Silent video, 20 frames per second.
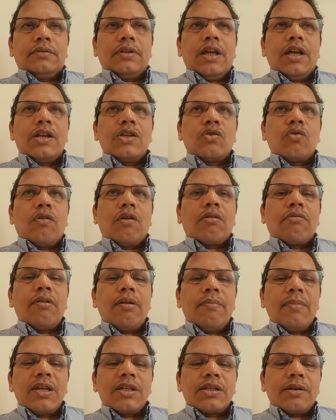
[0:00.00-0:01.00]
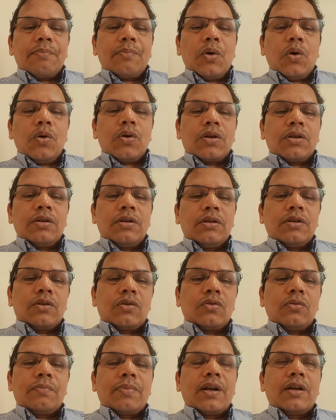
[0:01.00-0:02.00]
is overwhelming support
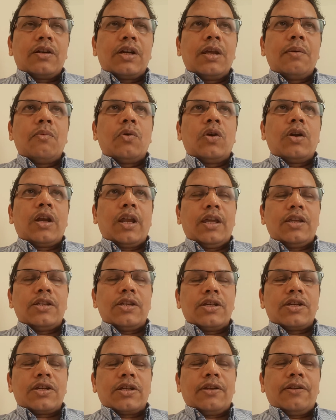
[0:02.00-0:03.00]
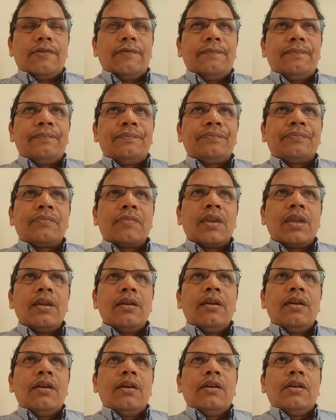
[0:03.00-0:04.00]
to demonetization.
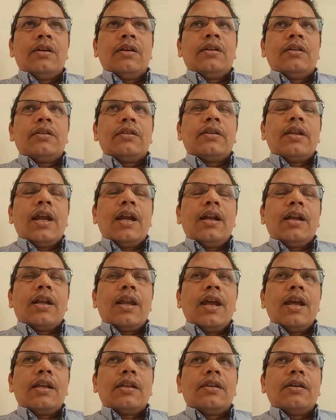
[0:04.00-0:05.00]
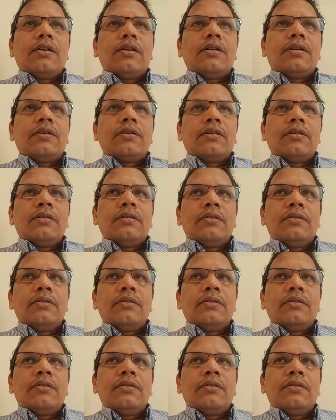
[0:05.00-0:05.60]
Then take the